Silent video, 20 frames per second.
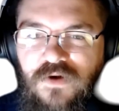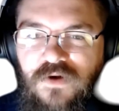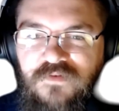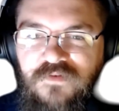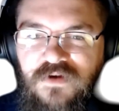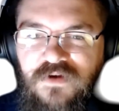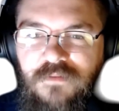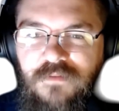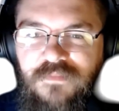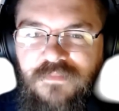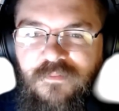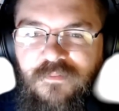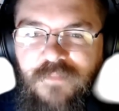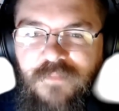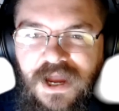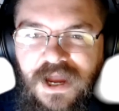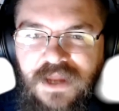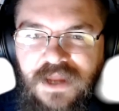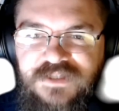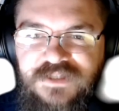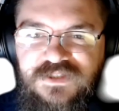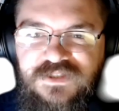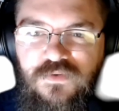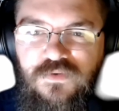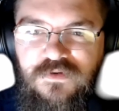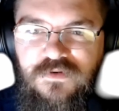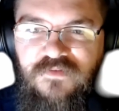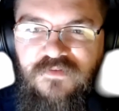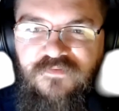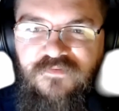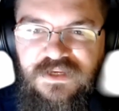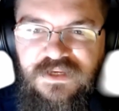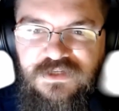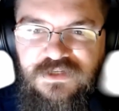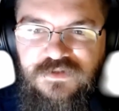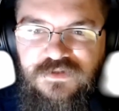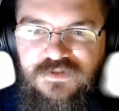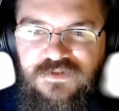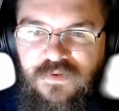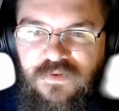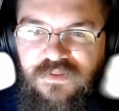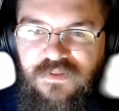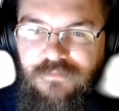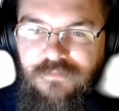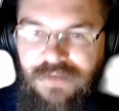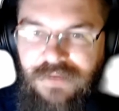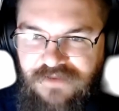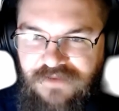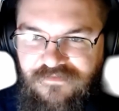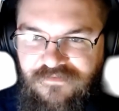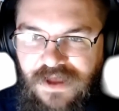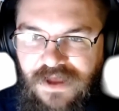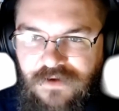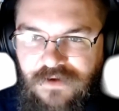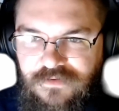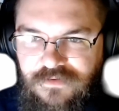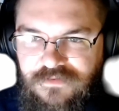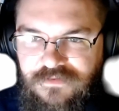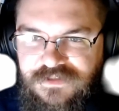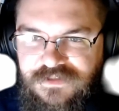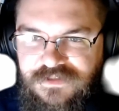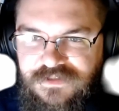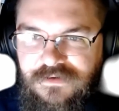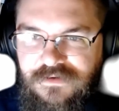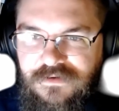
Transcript: overcome the bias towards features with many values.